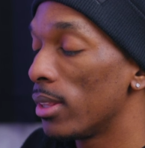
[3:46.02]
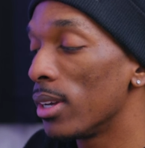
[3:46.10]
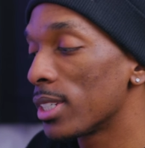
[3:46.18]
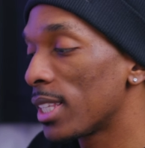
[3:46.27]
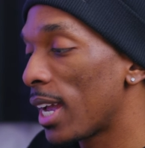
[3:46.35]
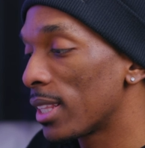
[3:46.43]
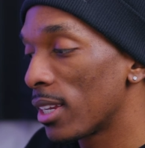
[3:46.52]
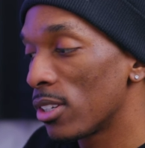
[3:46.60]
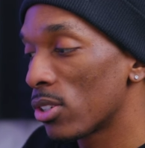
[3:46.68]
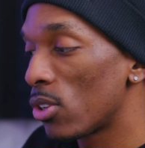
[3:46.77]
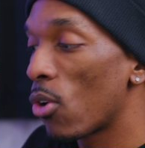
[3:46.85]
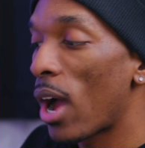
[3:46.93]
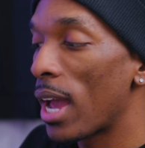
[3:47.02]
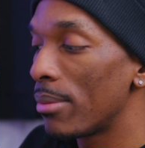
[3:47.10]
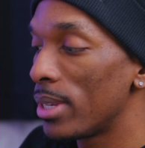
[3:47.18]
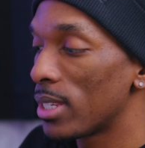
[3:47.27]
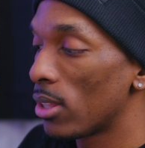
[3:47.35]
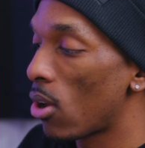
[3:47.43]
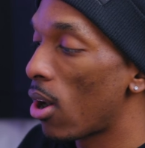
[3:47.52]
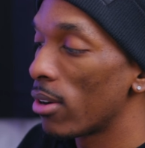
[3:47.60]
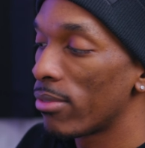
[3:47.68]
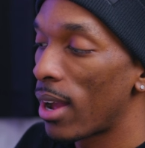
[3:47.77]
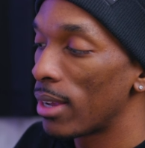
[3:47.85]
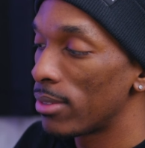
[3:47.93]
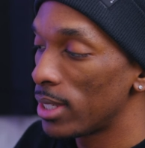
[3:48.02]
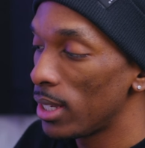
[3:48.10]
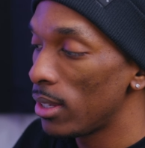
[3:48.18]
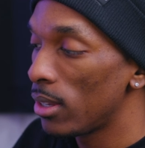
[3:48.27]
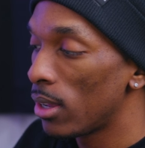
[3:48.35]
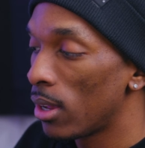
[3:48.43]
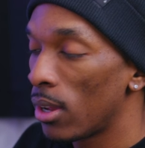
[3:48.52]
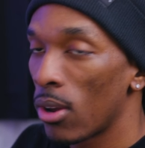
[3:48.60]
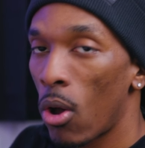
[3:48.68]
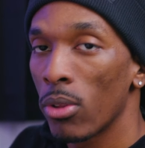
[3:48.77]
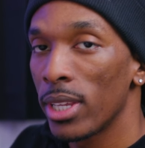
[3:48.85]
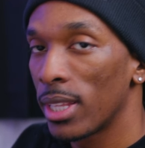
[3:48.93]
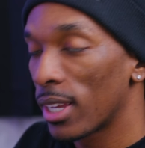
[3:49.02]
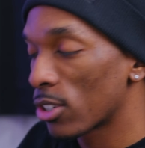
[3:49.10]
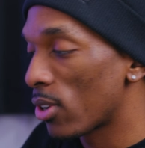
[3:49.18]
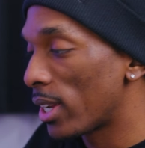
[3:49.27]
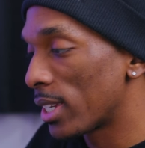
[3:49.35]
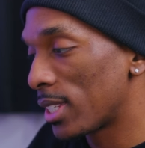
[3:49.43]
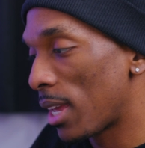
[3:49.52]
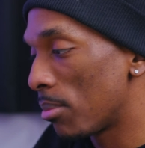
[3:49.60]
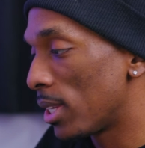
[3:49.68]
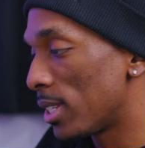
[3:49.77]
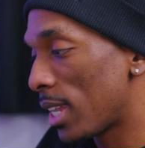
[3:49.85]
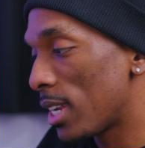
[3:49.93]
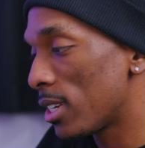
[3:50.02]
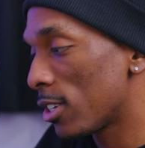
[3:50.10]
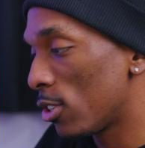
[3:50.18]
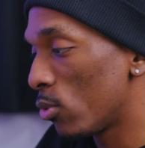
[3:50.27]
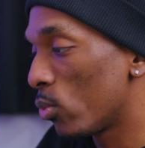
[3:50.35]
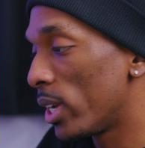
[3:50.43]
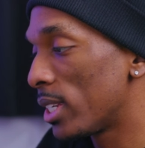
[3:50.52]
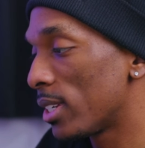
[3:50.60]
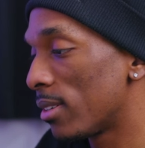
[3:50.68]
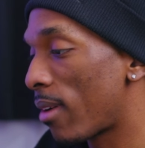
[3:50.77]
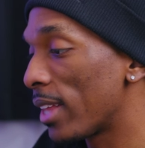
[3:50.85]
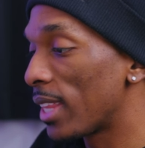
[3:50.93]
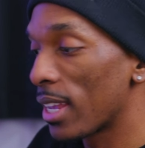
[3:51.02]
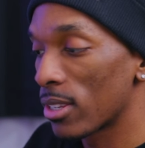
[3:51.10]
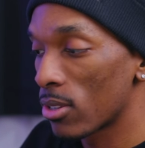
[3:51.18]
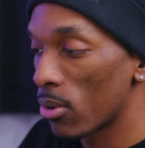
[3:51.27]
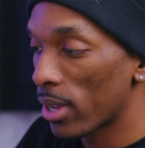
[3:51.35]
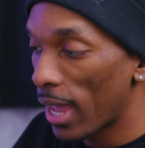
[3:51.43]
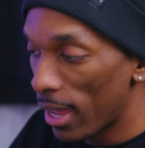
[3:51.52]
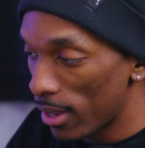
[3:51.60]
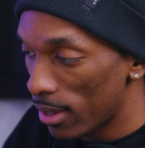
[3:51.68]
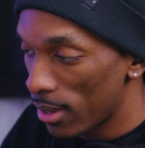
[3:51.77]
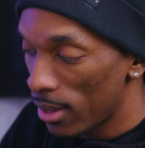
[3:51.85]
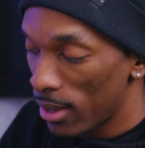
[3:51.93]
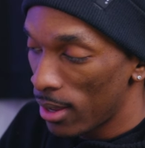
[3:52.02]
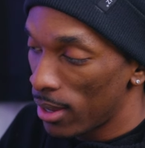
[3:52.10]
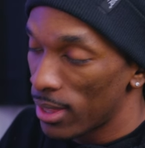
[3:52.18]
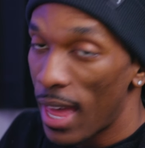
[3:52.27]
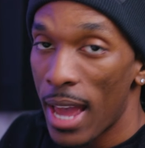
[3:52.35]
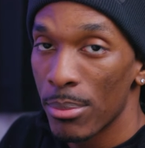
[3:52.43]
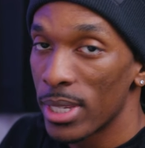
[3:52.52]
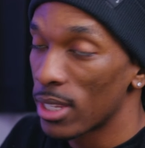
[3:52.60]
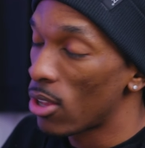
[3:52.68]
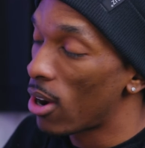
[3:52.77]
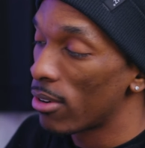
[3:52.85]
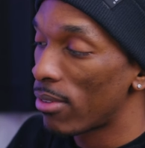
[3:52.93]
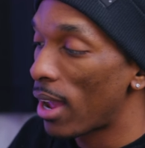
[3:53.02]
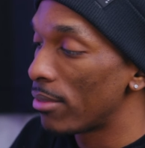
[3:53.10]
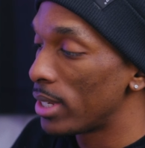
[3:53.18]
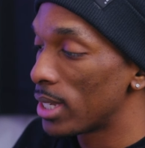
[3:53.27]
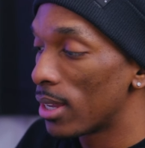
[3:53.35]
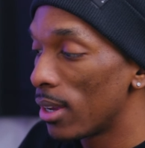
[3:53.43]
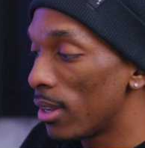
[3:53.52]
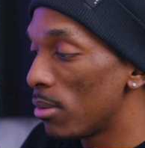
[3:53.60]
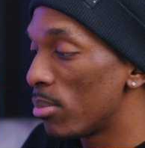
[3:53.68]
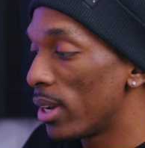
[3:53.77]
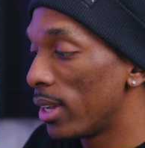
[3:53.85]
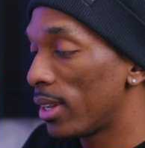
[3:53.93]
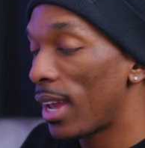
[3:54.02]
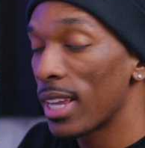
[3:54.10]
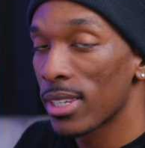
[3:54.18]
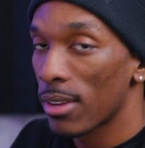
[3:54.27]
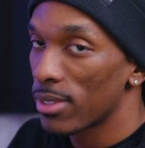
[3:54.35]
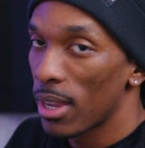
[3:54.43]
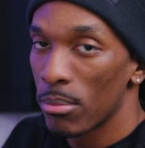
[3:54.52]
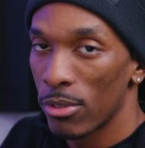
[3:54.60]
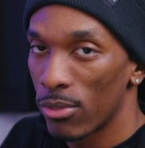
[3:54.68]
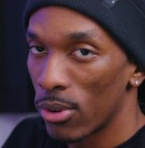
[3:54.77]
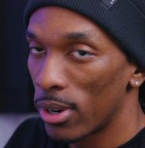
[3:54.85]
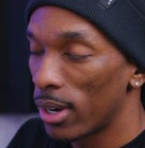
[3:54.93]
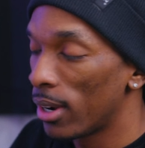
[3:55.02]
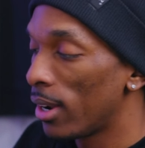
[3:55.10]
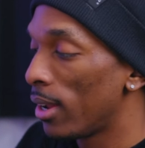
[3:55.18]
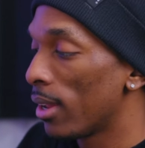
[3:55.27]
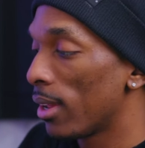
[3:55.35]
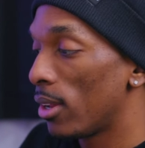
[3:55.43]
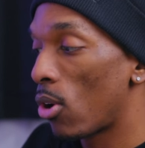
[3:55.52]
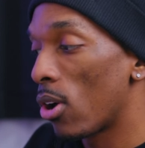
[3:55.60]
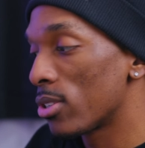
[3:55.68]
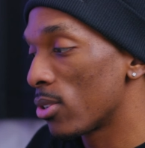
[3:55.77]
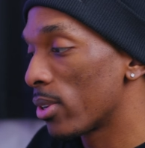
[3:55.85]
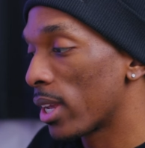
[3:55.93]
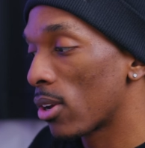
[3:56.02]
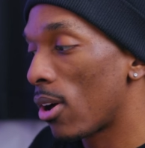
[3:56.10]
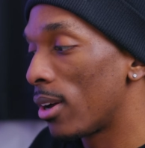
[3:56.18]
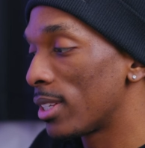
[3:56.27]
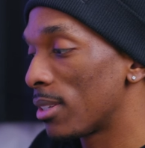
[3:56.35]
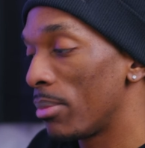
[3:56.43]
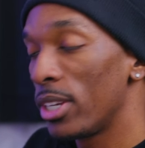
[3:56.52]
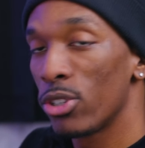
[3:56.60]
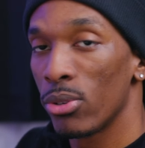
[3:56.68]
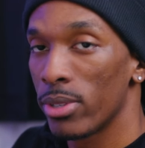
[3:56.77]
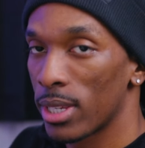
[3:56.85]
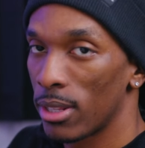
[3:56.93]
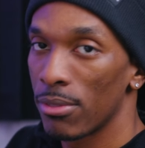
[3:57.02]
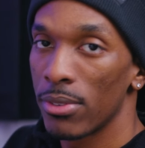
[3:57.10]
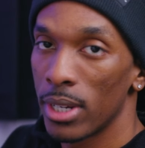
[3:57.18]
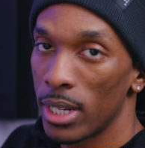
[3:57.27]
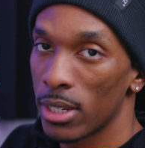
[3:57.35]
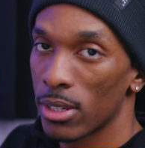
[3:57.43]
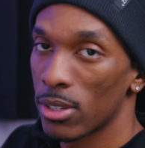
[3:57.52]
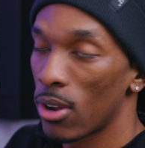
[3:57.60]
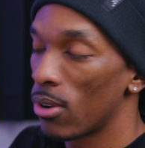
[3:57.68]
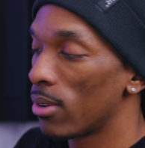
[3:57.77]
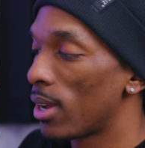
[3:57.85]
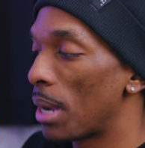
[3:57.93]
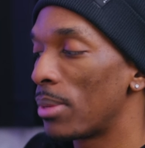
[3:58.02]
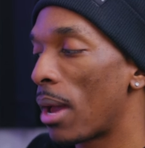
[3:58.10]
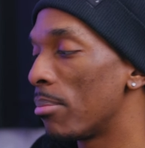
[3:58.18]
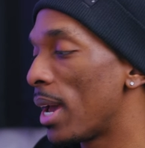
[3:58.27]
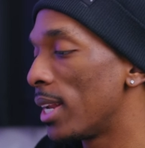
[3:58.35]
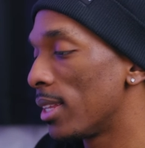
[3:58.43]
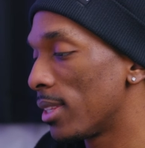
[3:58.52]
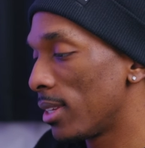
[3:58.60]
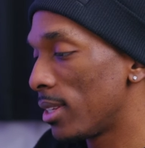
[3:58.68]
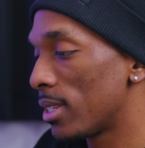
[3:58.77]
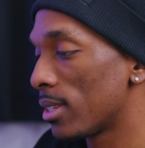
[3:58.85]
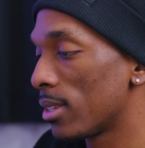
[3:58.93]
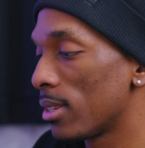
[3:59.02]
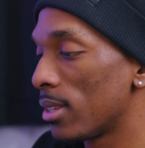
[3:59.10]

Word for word: It looks like there's no IBIS in the R5C, only electronic stabilization, which I think is okay. The IBIS in the R5 is good, but as I've said before, it also can cause some issues in the footage, so I'm not mad at this.